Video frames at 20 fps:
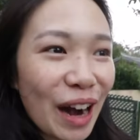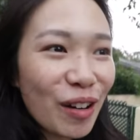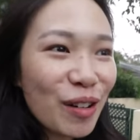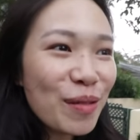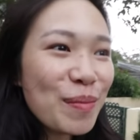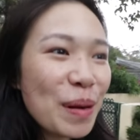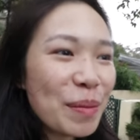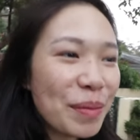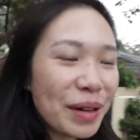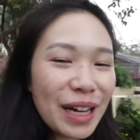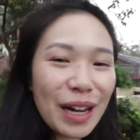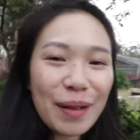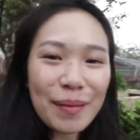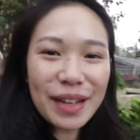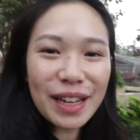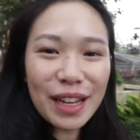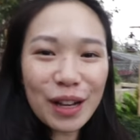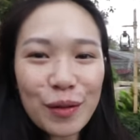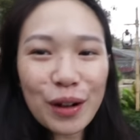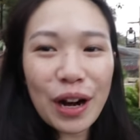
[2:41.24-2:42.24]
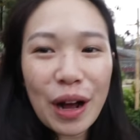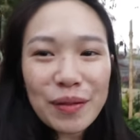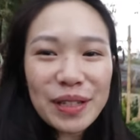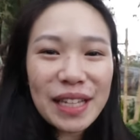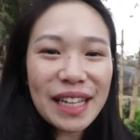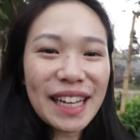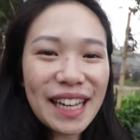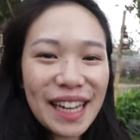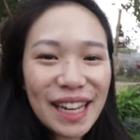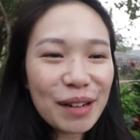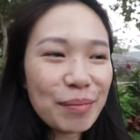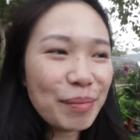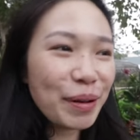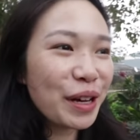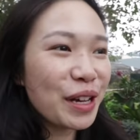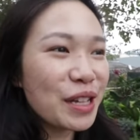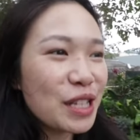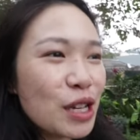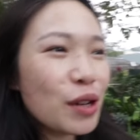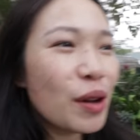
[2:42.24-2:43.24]
I remember coming here when I was a kid
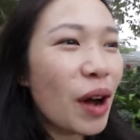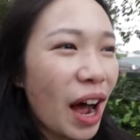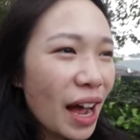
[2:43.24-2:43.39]
because you